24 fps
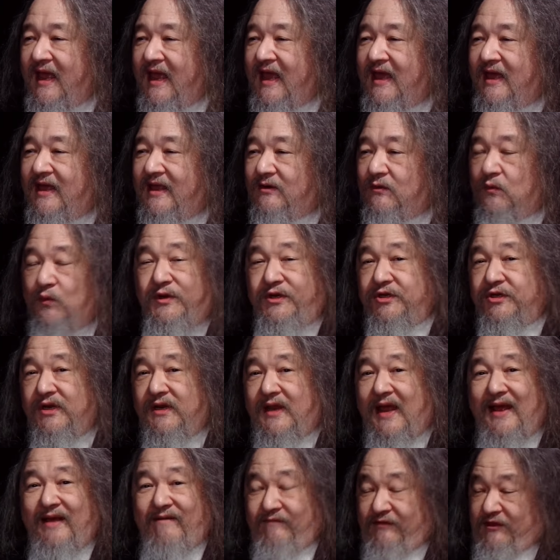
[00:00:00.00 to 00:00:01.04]
and we
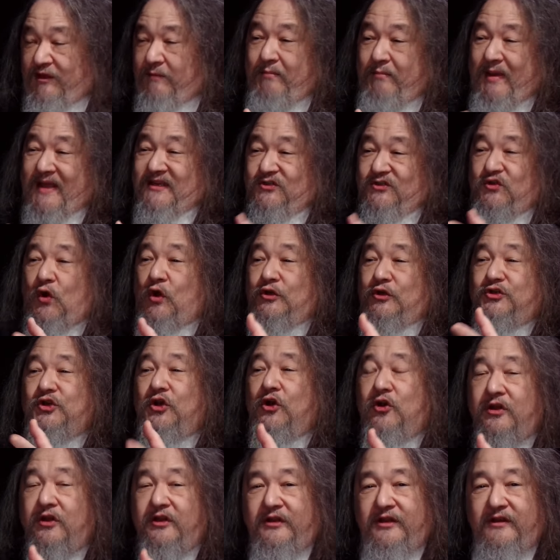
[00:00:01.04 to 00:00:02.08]
should have the best
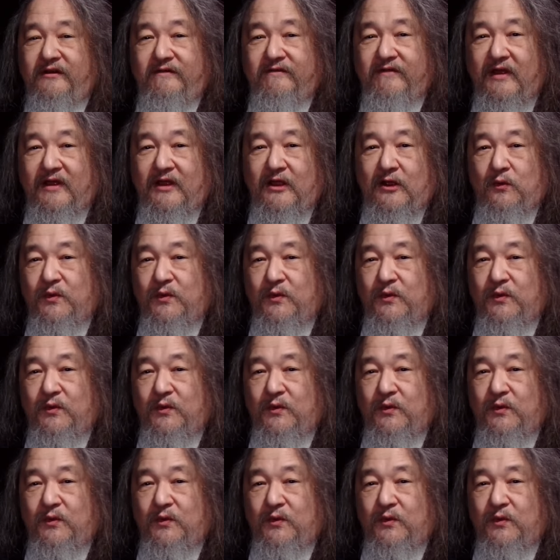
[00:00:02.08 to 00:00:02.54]
alternative.